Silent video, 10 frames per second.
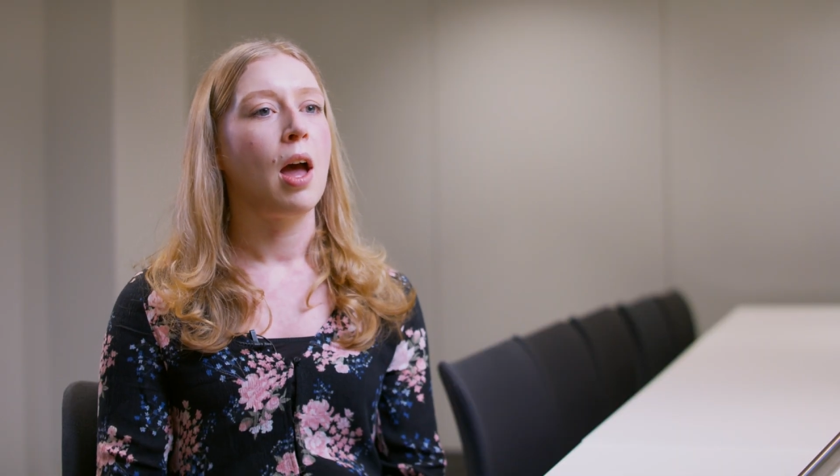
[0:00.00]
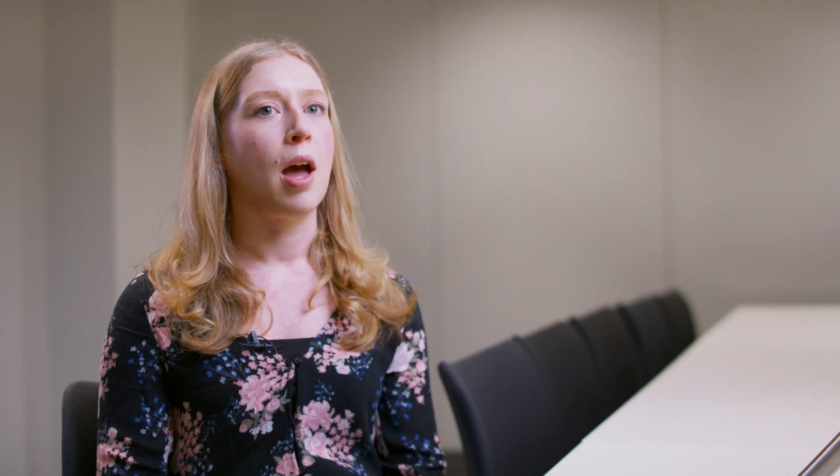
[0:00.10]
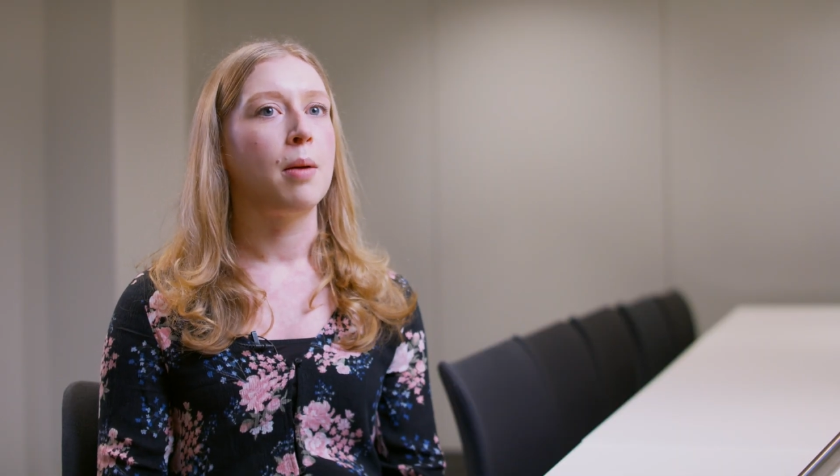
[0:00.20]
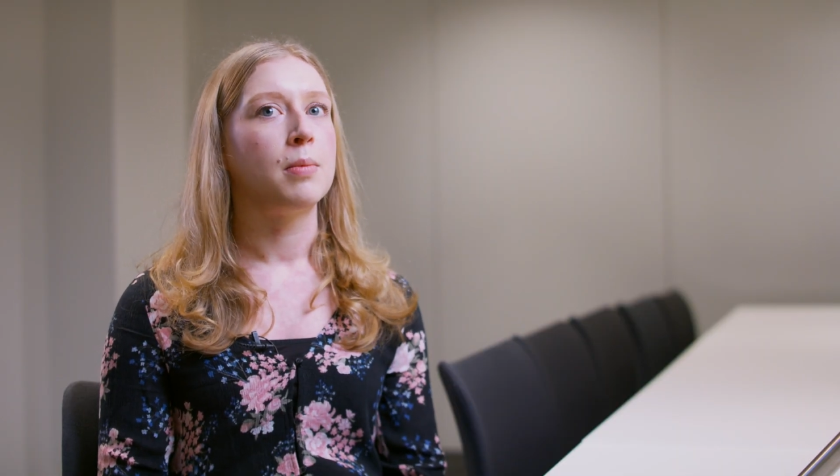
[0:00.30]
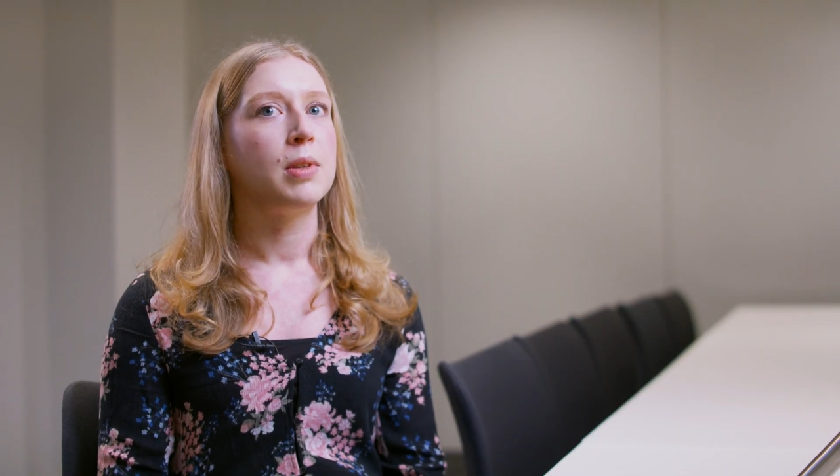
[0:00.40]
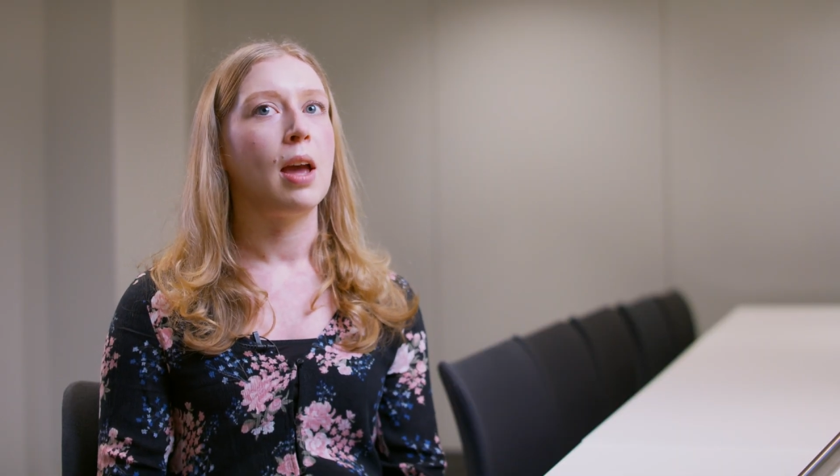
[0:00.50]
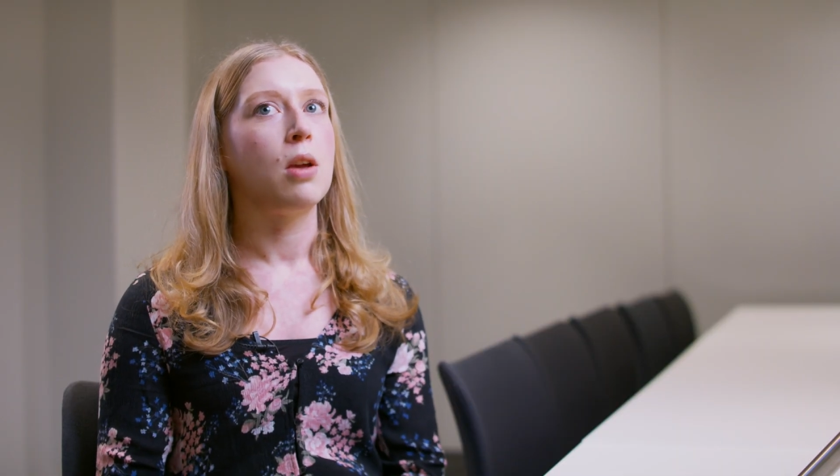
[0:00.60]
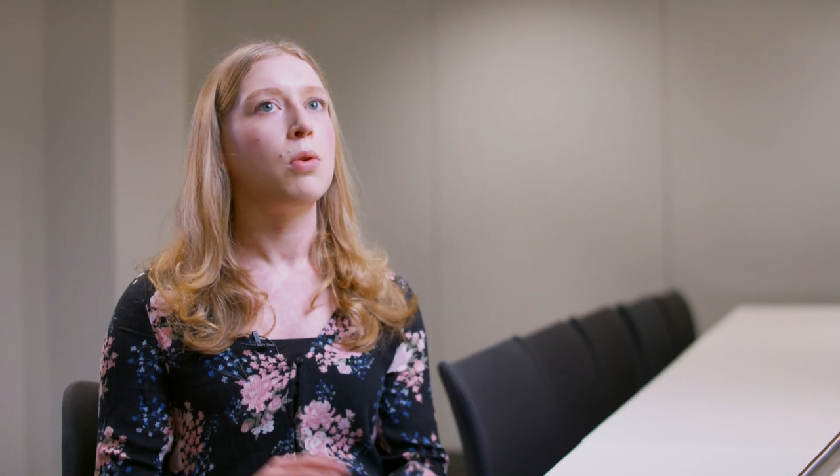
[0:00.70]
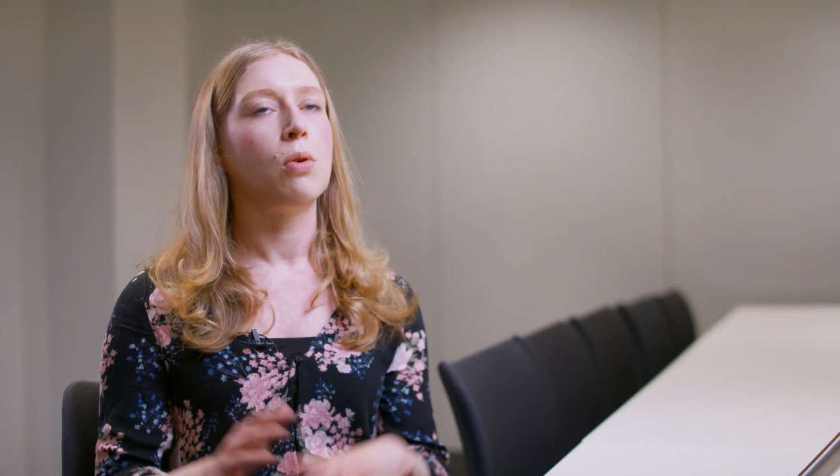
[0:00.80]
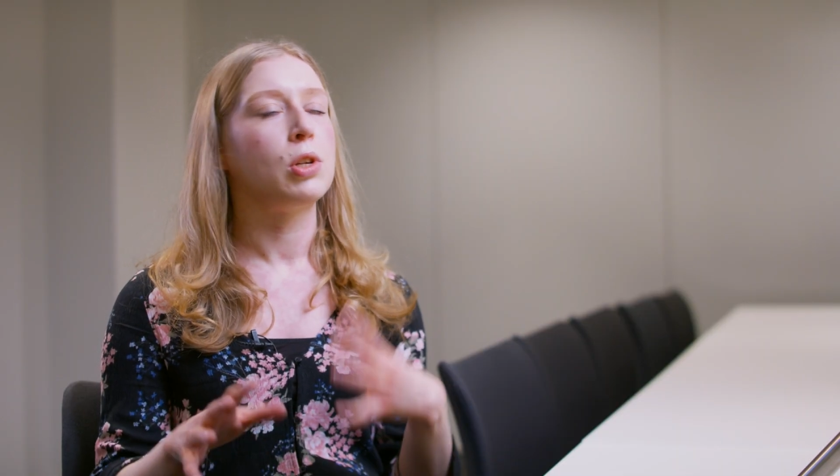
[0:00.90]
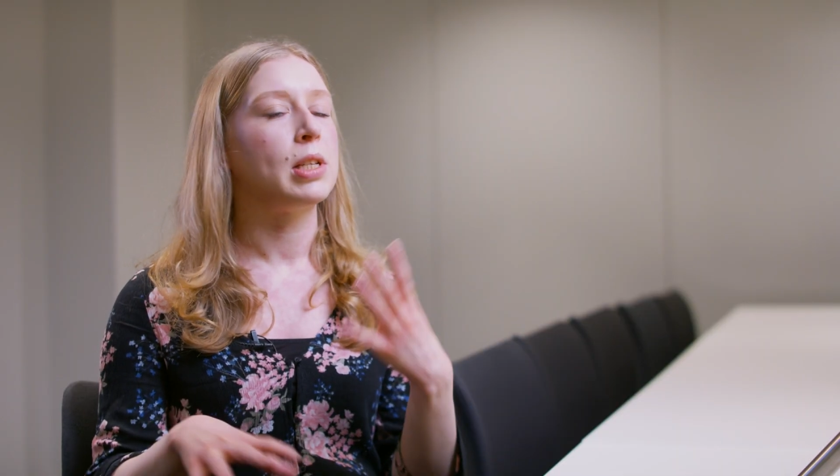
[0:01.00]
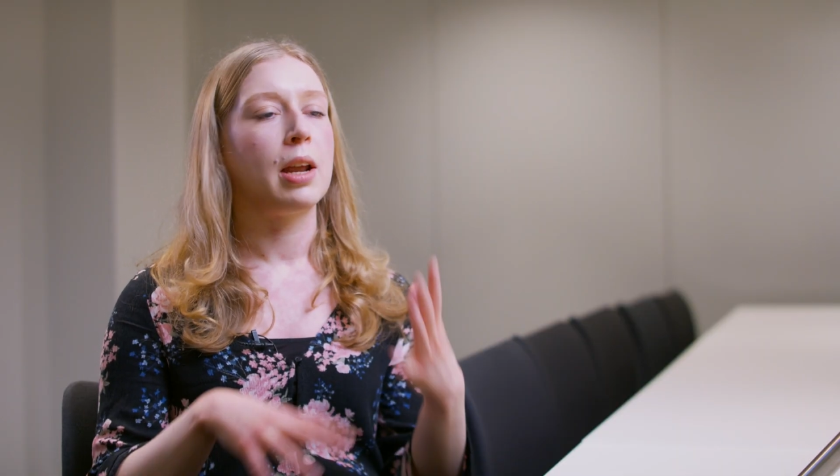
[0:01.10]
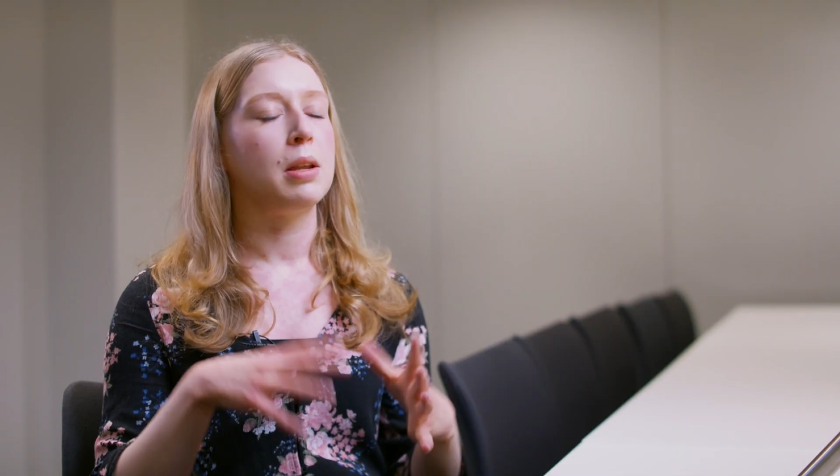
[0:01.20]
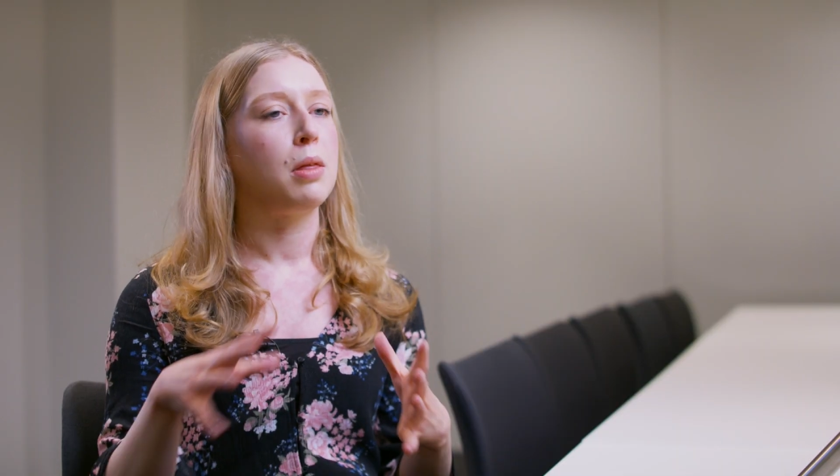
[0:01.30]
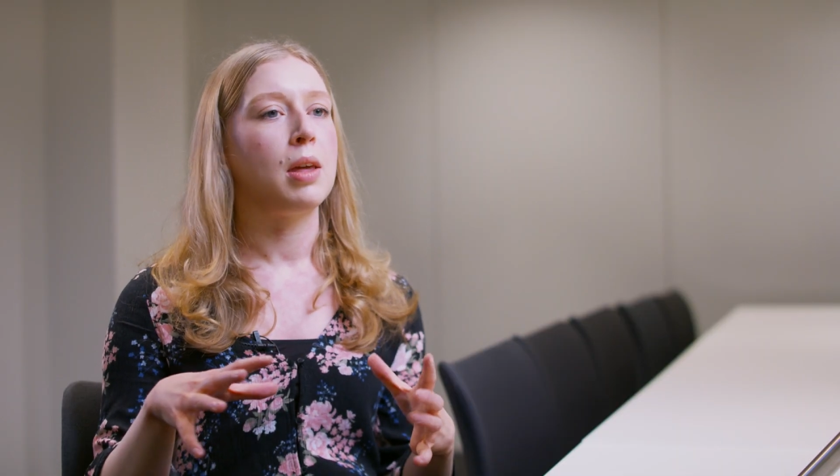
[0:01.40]
Um, so yeah, you're not just
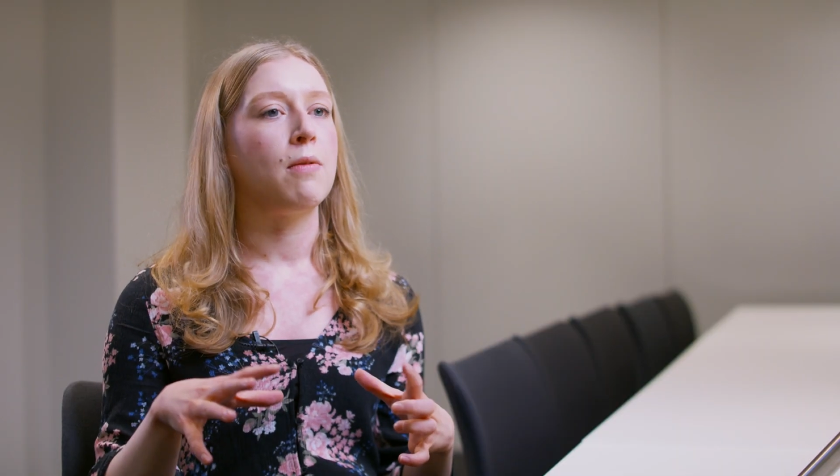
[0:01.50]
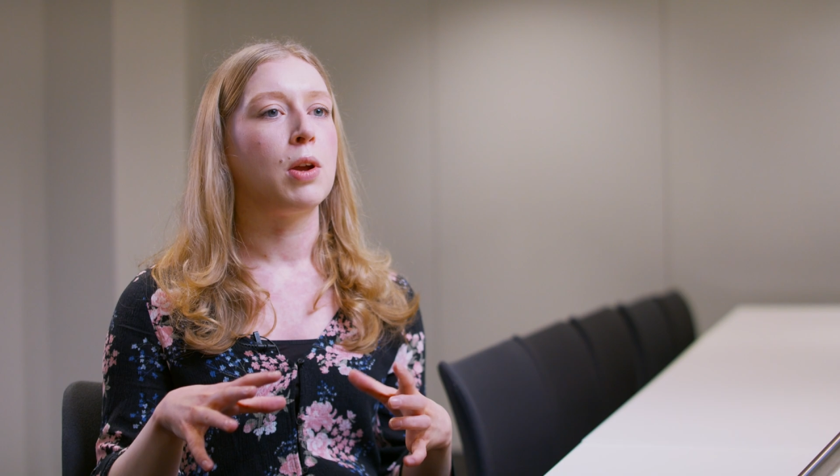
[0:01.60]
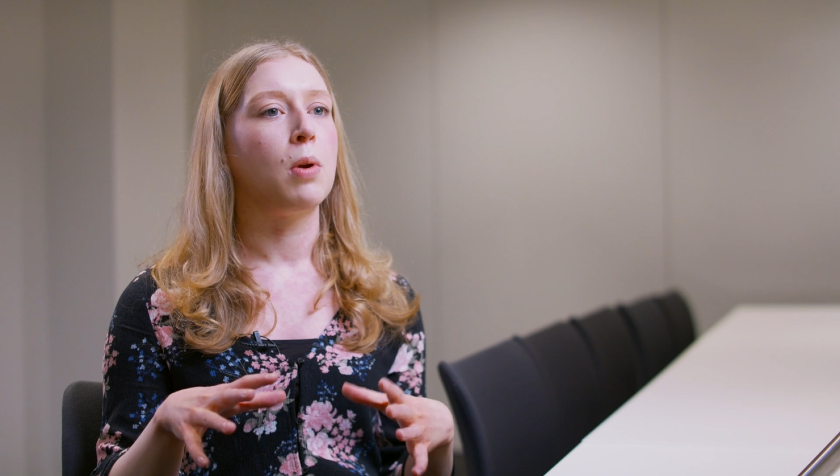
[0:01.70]
learning the theory,